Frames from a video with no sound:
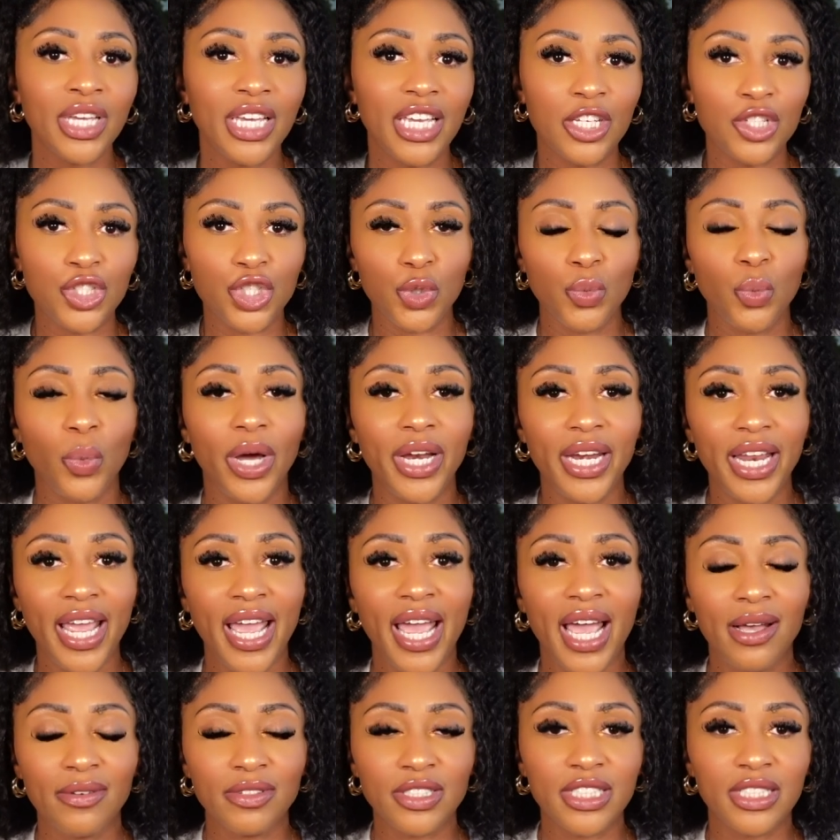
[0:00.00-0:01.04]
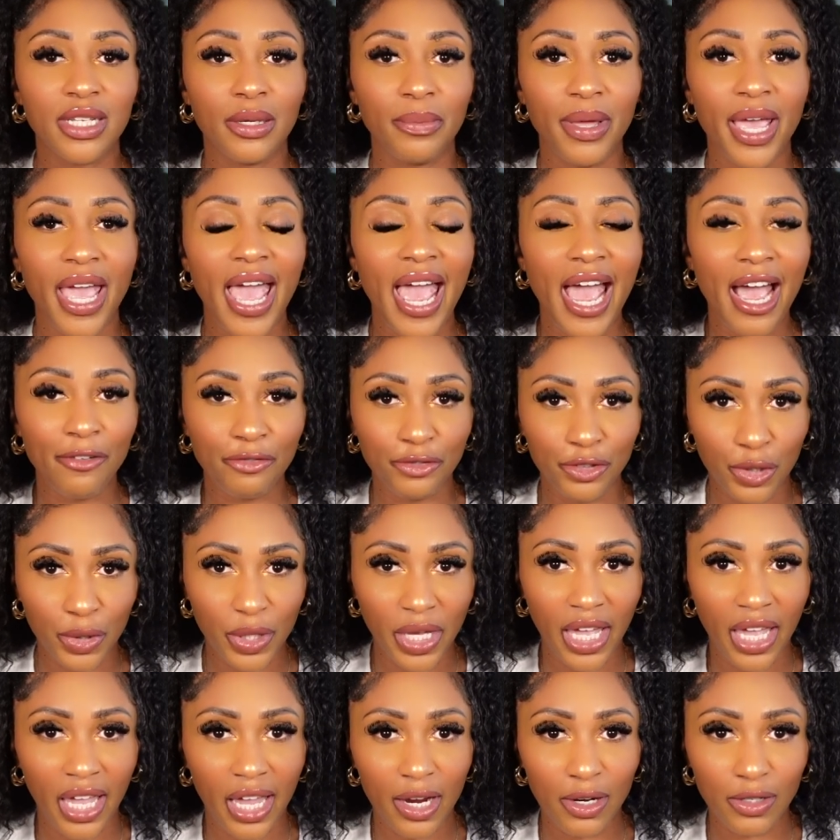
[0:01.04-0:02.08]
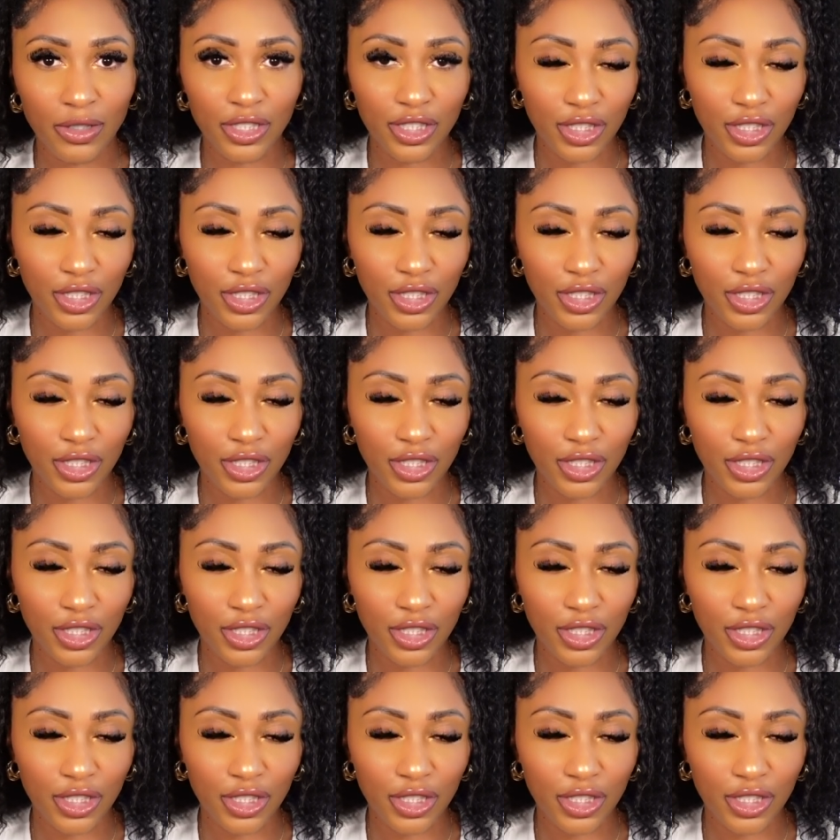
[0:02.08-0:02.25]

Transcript: is you wanna have some aftercare.